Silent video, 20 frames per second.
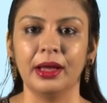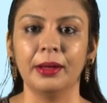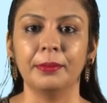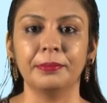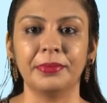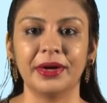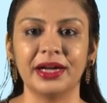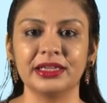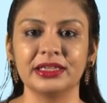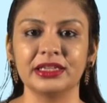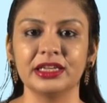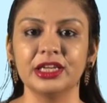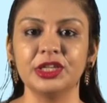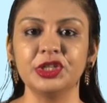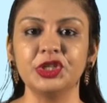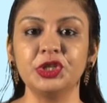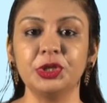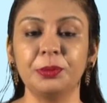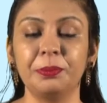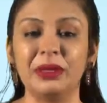but
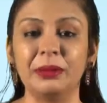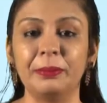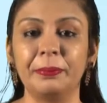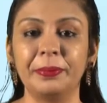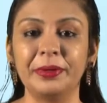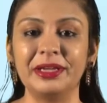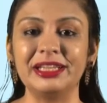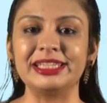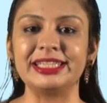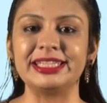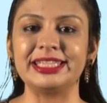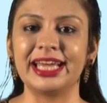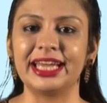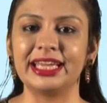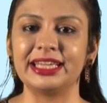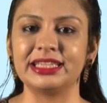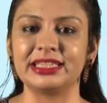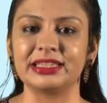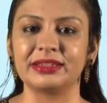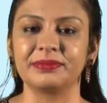should be pulled
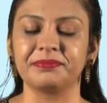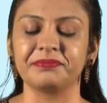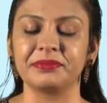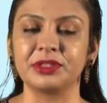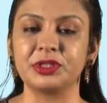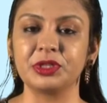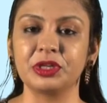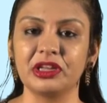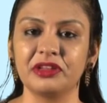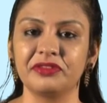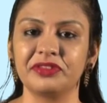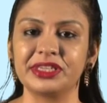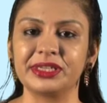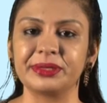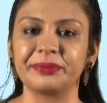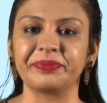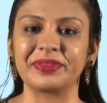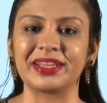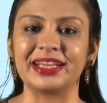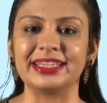tight to give it
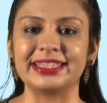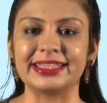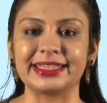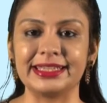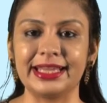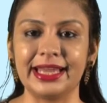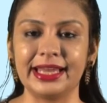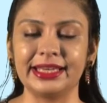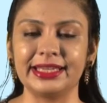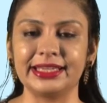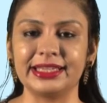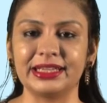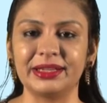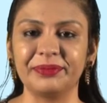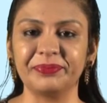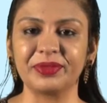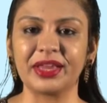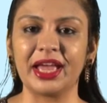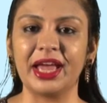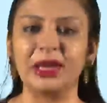a slender
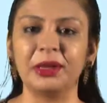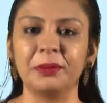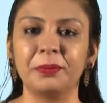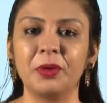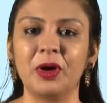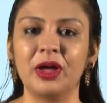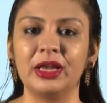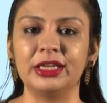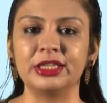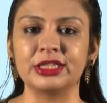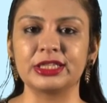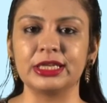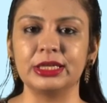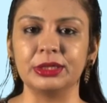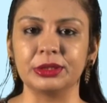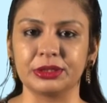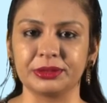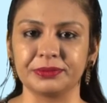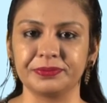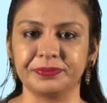and a polished
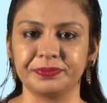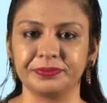look.